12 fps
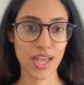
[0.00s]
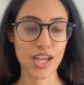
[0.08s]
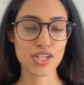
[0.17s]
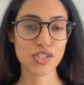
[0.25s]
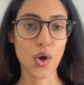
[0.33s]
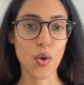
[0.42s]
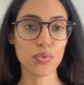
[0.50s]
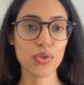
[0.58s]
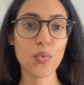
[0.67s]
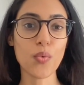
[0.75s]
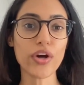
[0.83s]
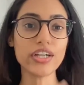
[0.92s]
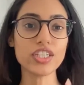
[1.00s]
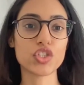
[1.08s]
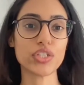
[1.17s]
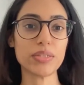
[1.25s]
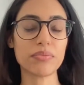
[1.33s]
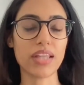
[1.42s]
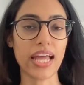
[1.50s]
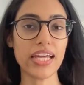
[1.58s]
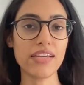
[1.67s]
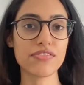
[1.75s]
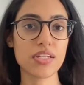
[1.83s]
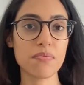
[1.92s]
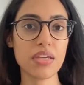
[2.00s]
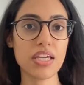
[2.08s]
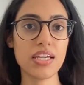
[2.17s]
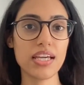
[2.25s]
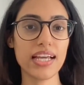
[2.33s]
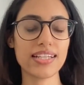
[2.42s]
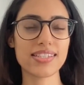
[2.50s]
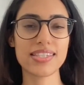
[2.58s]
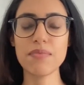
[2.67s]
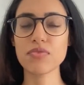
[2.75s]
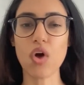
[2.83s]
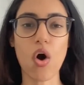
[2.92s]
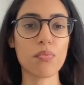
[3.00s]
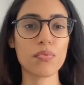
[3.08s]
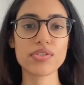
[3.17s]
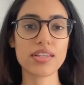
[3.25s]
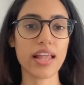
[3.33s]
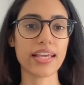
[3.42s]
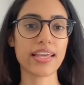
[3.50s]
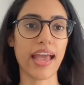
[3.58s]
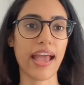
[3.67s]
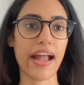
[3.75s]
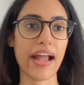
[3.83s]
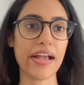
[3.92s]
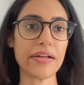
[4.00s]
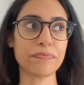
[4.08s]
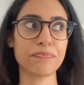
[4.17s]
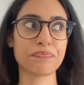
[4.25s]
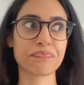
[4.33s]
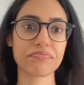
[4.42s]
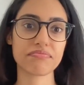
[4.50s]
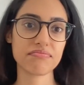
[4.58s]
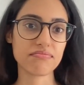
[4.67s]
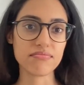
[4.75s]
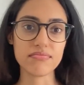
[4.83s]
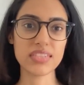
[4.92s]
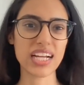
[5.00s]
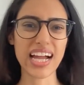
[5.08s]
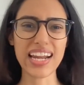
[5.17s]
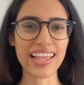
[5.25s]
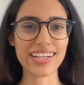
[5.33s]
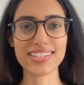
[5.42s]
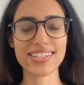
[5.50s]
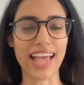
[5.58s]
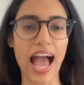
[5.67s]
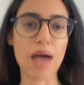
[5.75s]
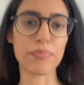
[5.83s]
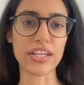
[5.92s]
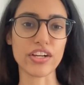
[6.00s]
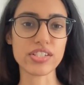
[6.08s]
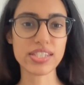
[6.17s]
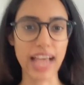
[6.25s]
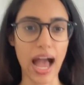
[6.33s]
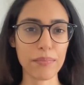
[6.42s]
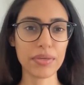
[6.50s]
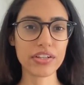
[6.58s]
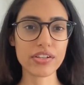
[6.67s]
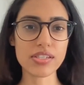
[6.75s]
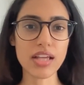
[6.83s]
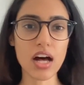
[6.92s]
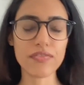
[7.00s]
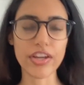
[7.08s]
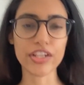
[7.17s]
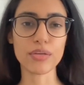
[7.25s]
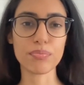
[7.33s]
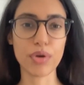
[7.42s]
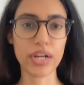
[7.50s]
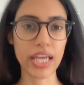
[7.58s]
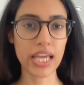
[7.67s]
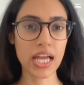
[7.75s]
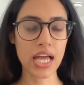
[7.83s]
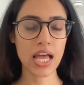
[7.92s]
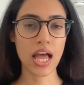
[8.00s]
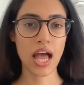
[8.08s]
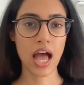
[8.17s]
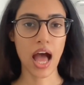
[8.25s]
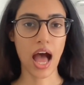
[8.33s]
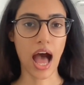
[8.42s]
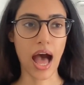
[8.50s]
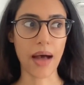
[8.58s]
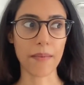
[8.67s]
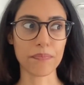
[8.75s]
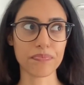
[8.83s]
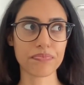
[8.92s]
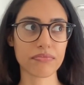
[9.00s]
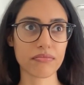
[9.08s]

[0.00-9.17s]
So the word dream life to me seems almost like a kind of like a scam, like you're scamming yourself and you're putting um,